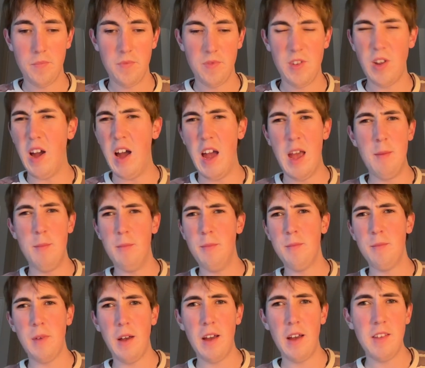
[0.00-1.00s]
time,
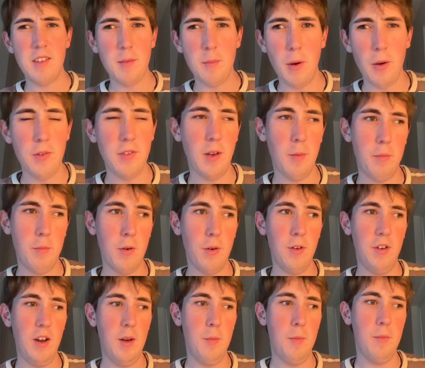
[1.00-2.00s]
I suppose, our
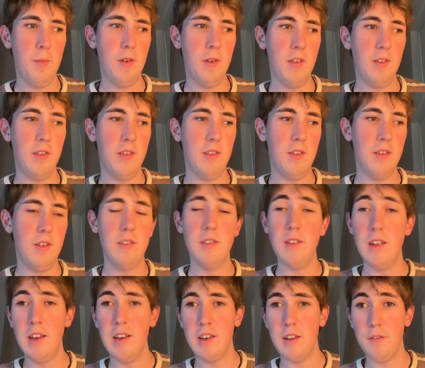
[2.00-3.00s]
program is
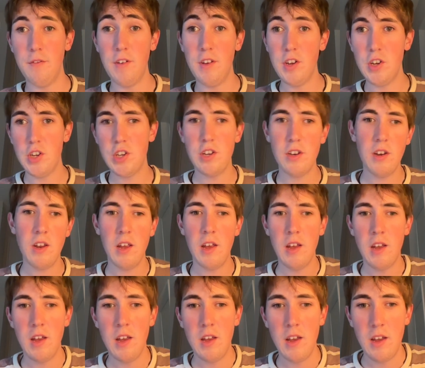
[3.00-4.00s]
needing to finish in.
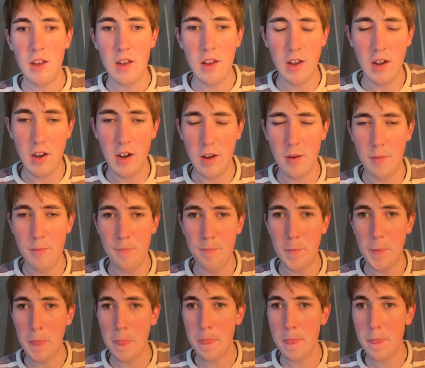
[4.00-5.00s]

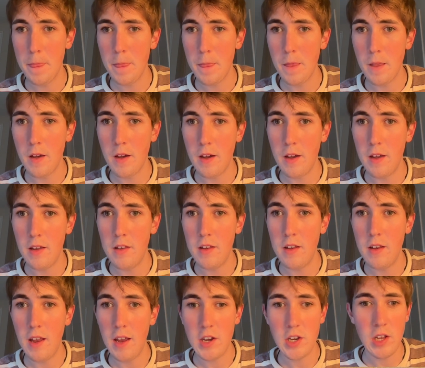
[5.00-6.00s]
I
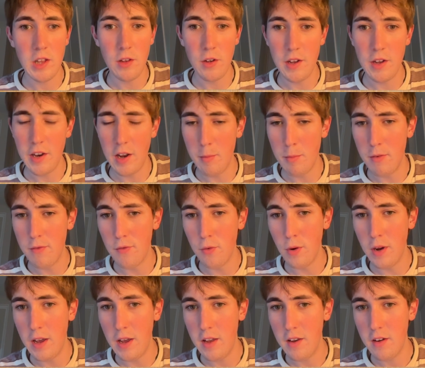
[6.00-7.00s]
did actually look it up
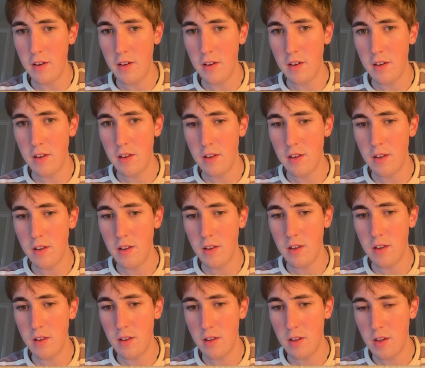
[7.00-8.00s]
beforehand,
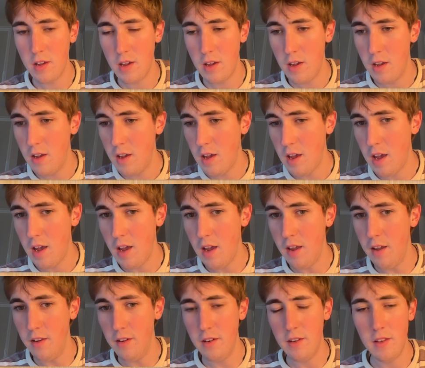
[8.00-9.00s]

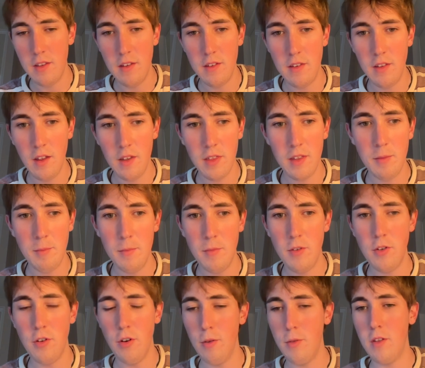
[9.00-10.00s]
and there's nothing,
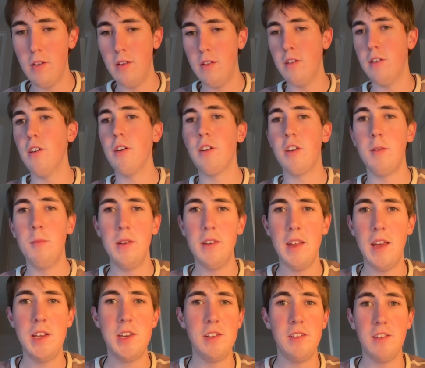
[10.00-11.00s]
the
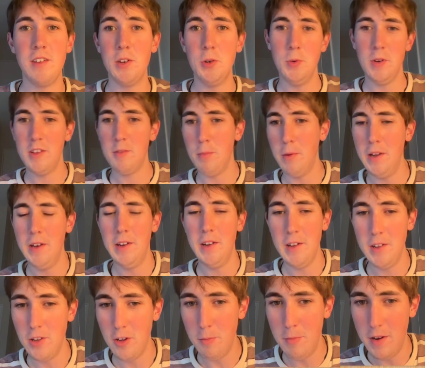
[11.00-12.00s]
documentation is going to explain it
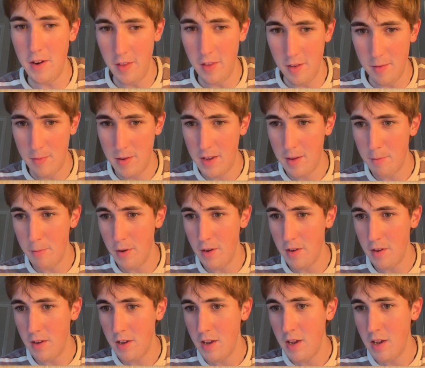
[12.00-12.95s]
a lot better than me, but